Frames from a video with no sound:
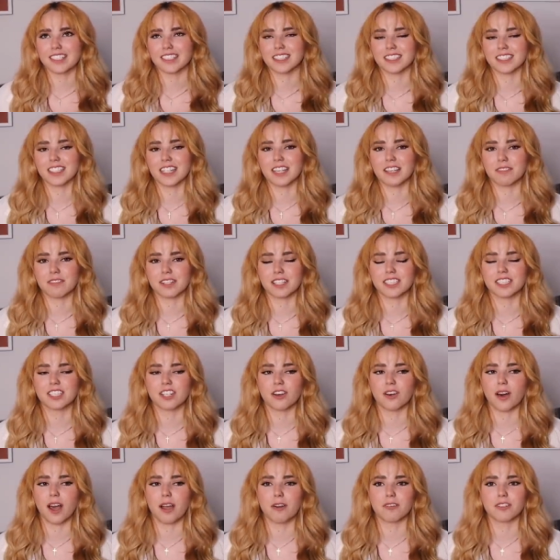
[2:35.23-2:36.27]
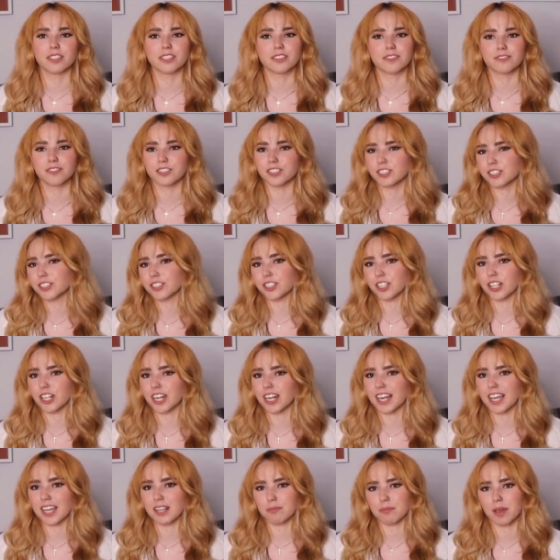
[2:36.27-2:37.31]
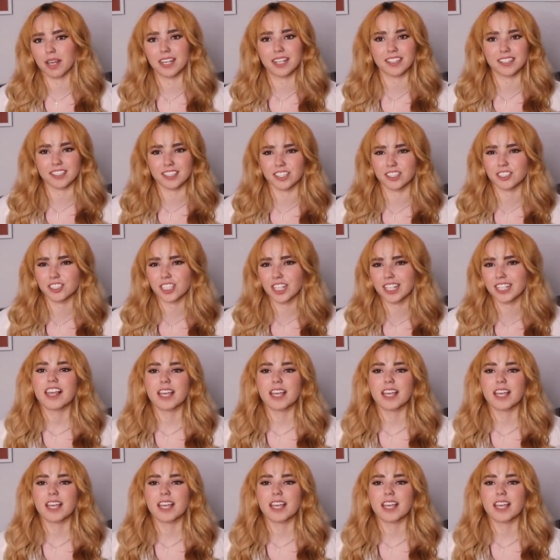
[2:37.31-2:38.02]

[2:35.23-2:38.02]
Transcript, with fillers: to leave until I was for sure in my decision.